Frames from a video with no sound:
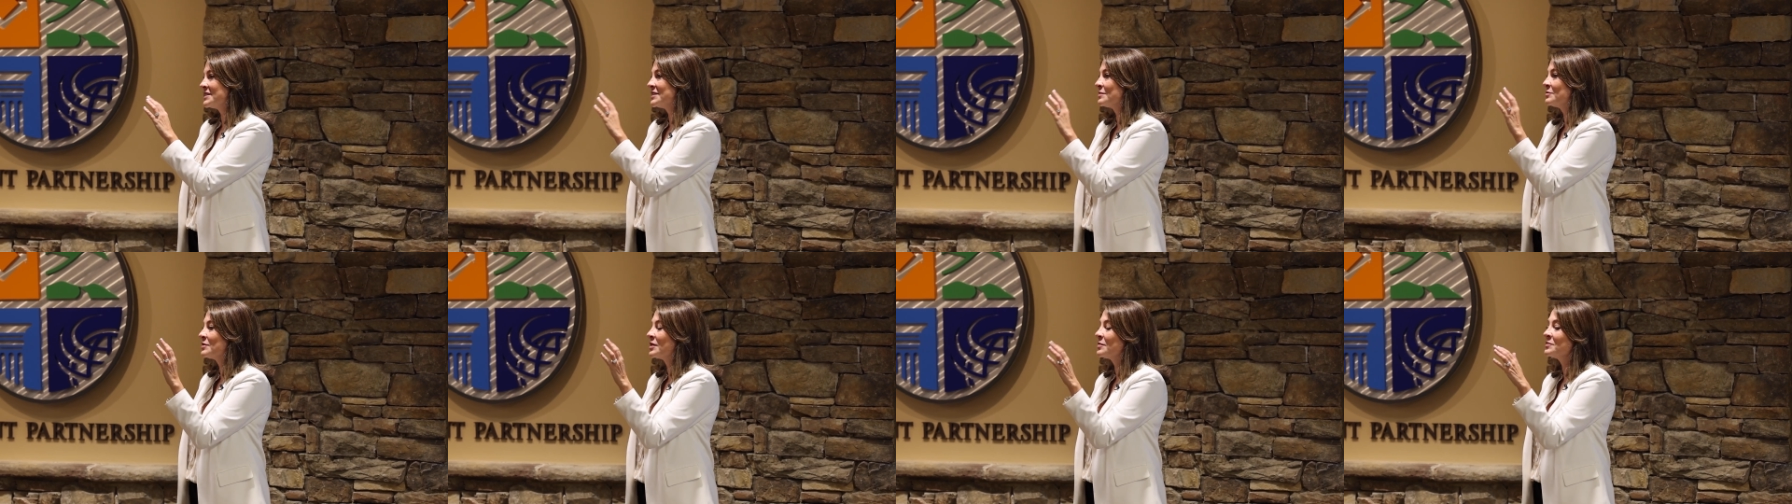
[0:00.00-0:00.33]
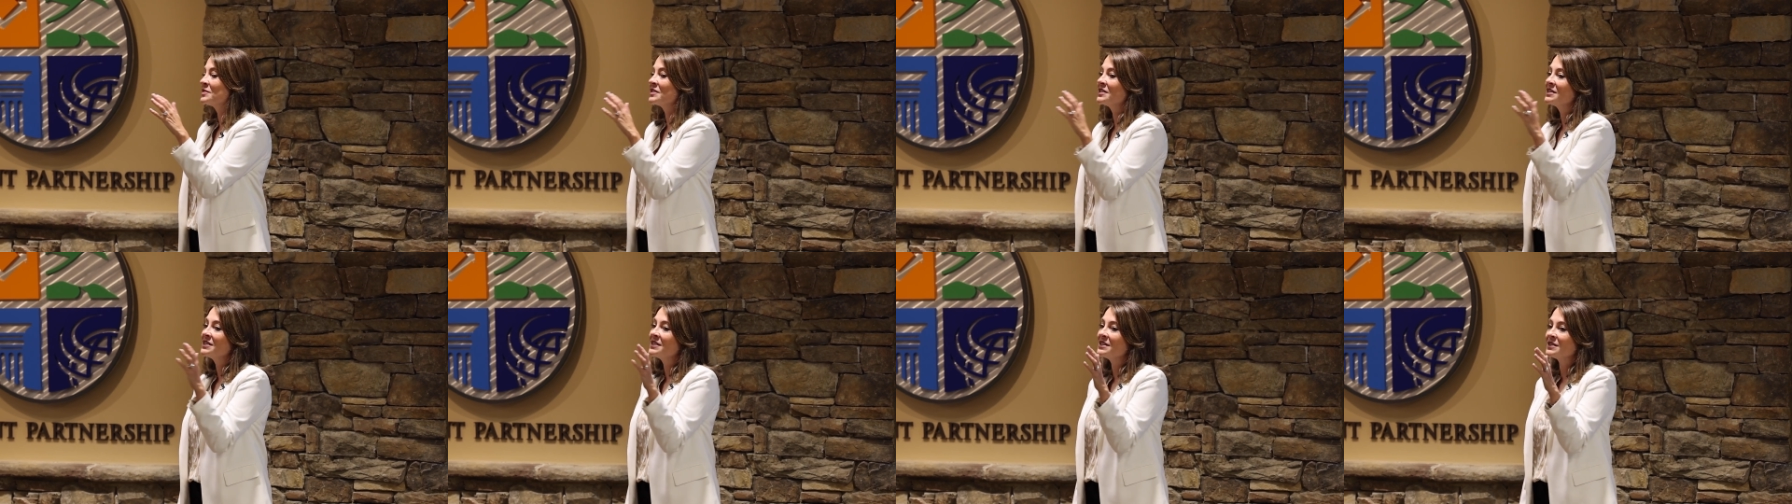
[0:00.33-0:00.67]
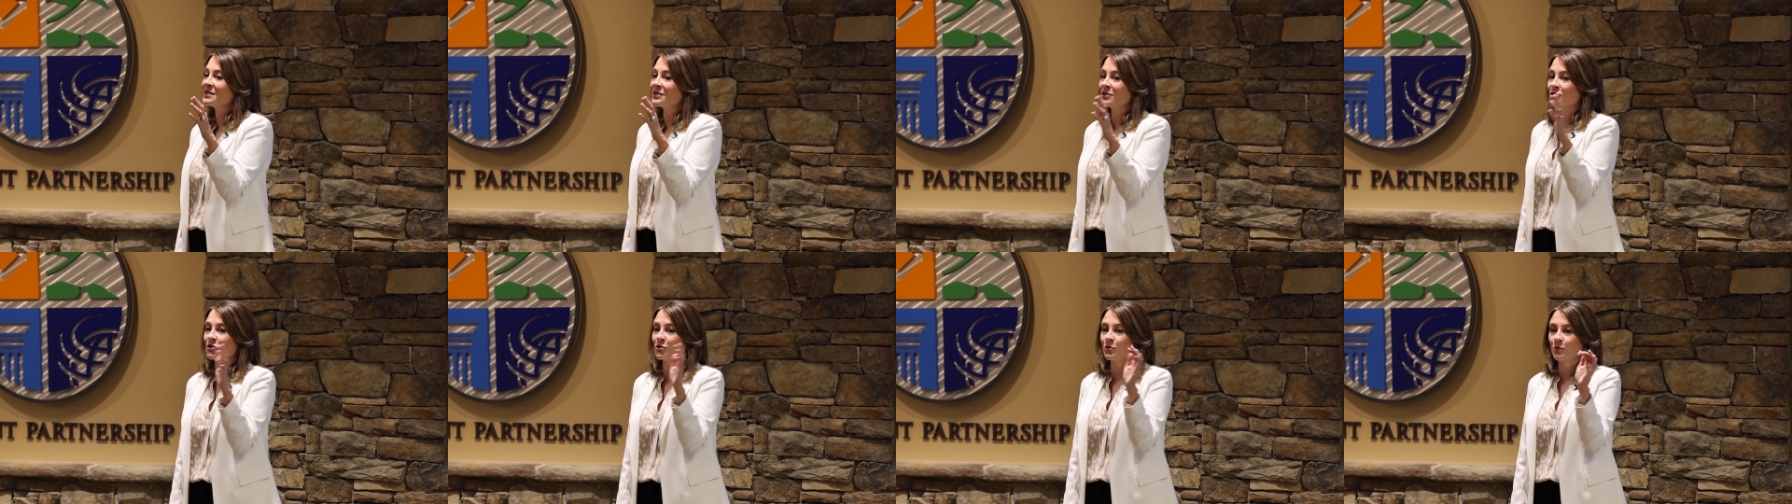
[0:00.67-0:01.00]
Sometimes it
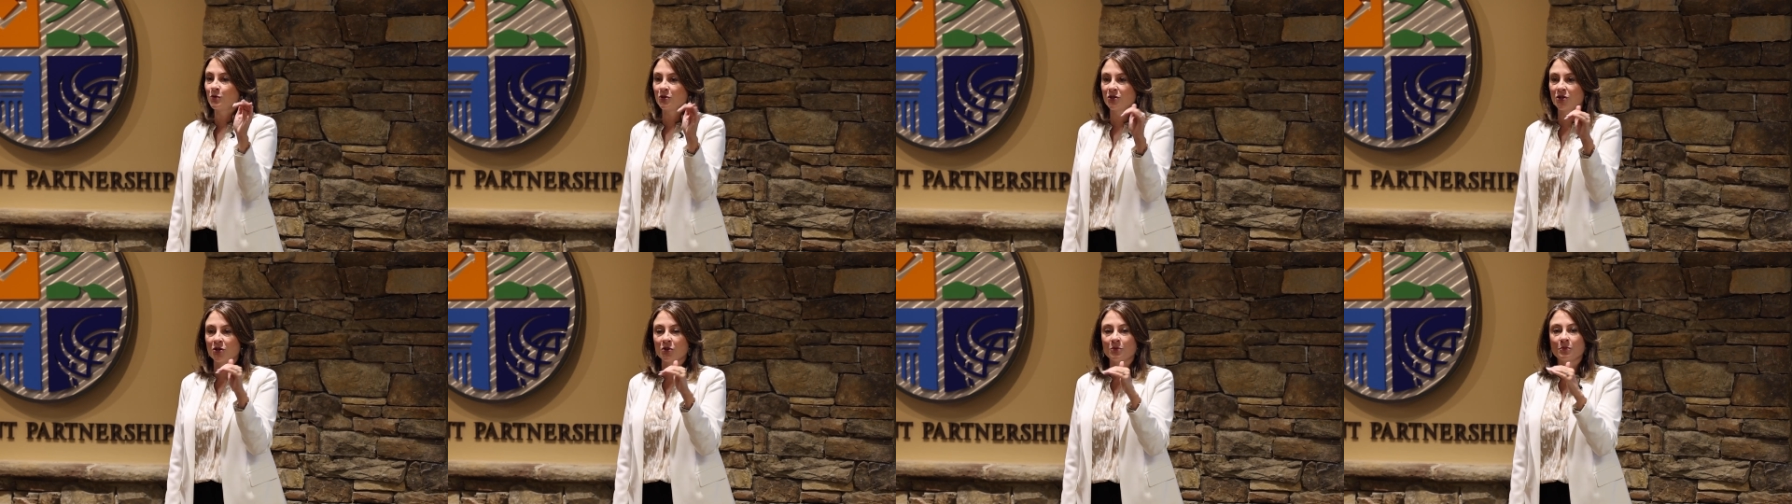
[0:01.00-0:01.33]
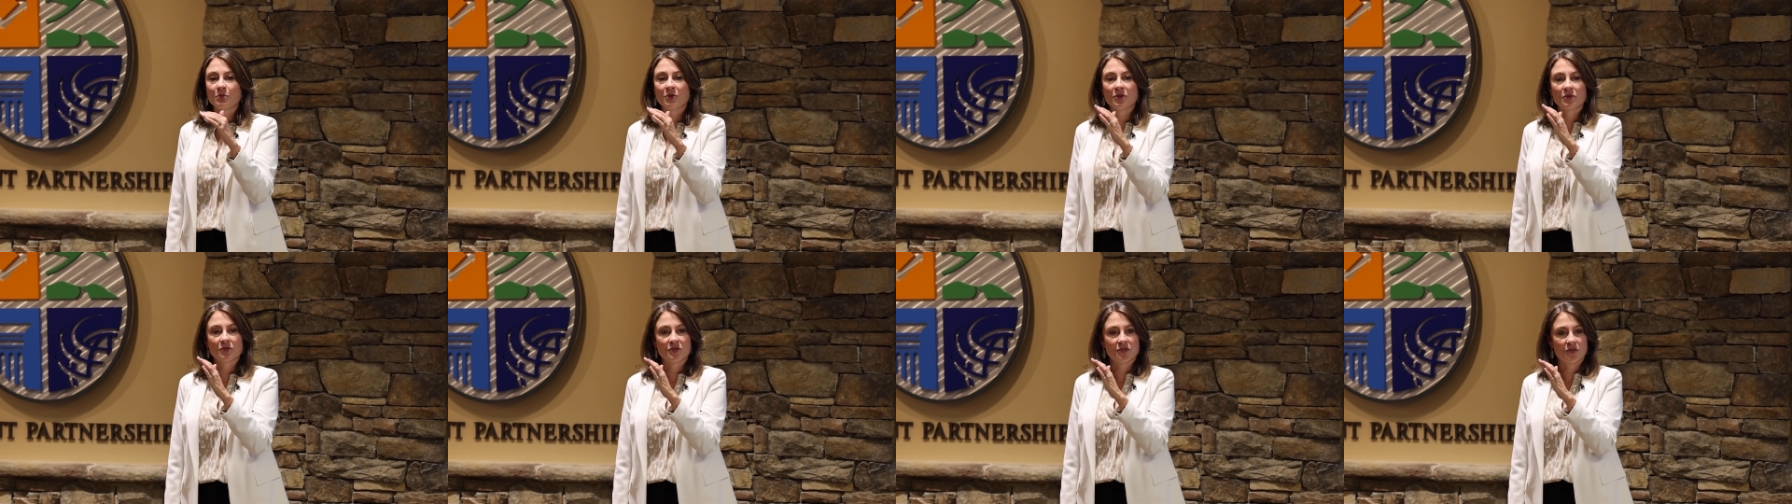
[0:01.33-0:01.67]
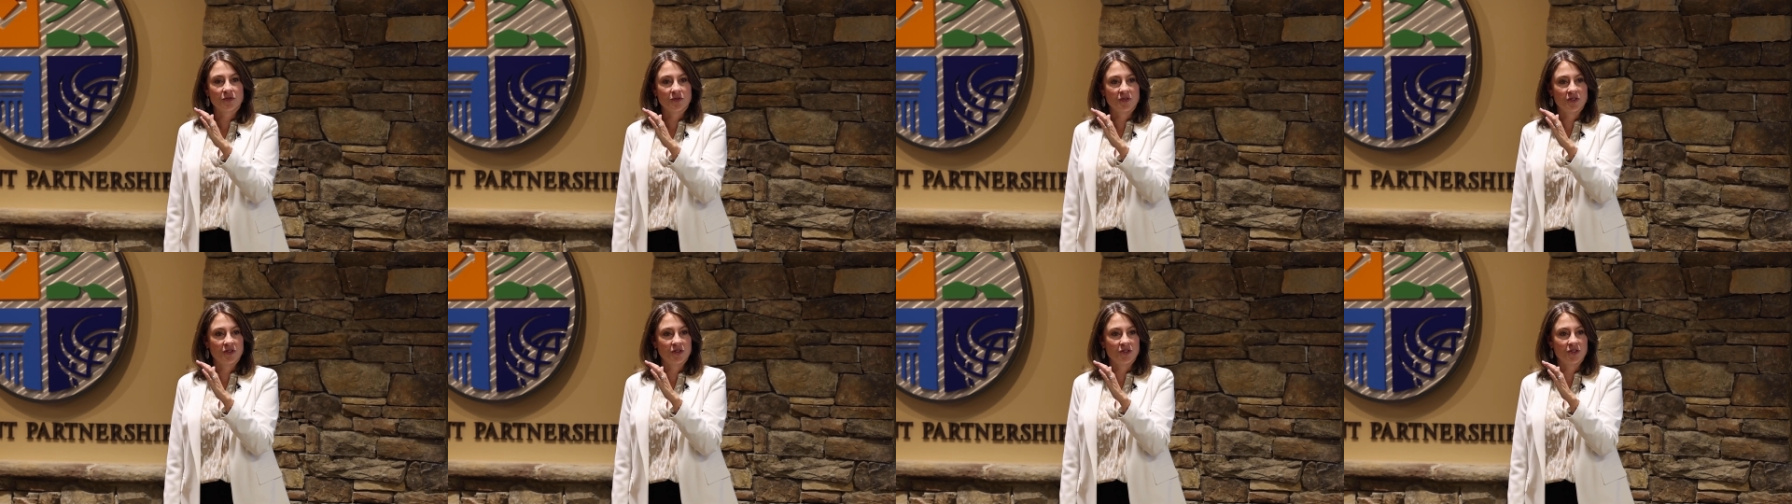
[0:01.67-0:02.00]
is a short-term
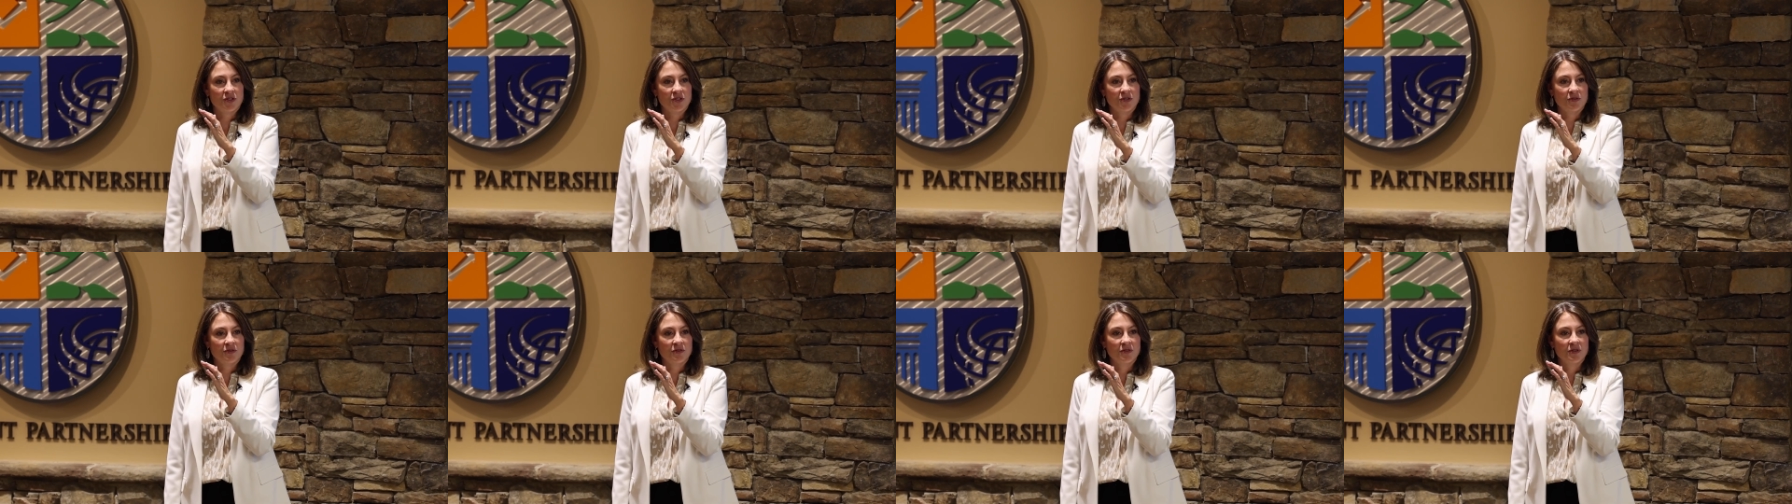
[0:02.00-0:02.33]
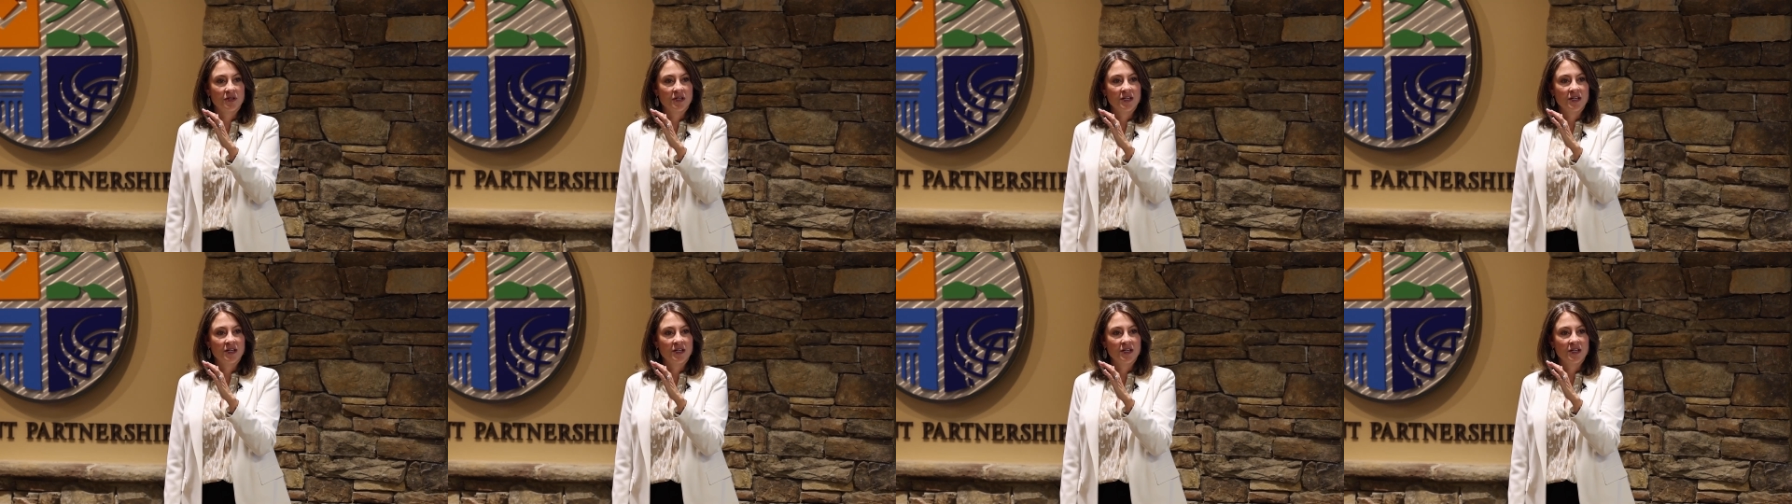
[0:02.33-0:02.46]
personal issue.